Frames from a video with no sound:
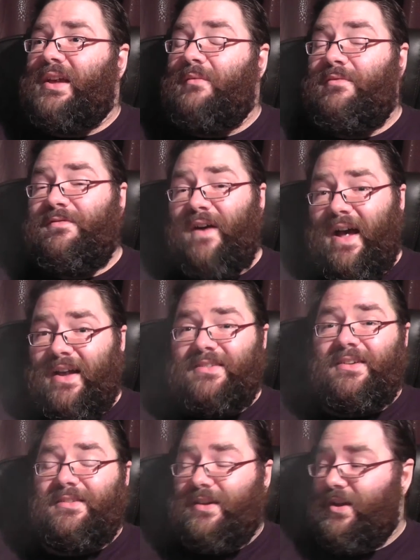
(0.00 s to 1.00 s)
In
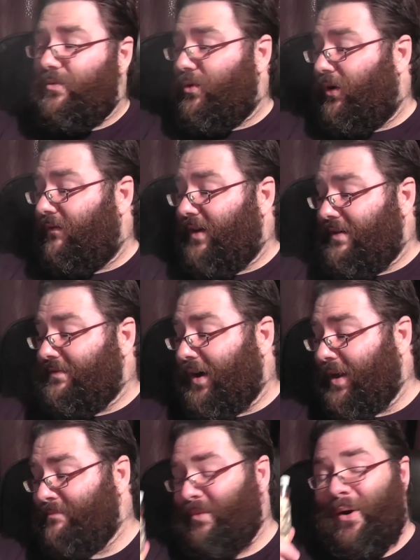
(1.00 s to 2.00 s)
fact, I tell you what, that
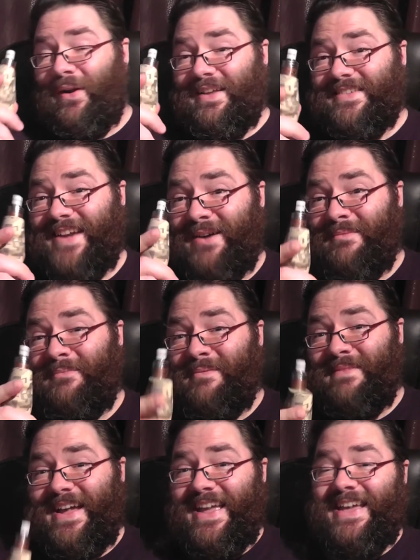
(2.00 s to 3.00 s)
fucking bottle is coming with
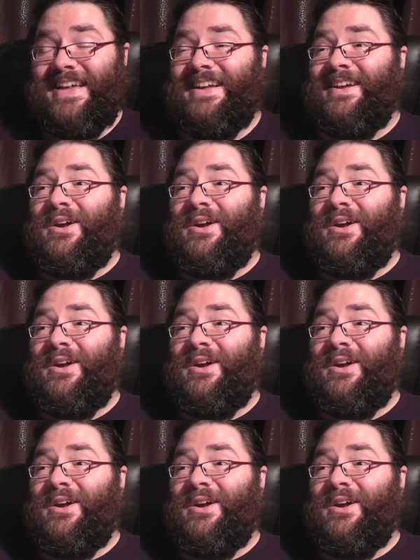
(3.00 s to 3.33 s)
me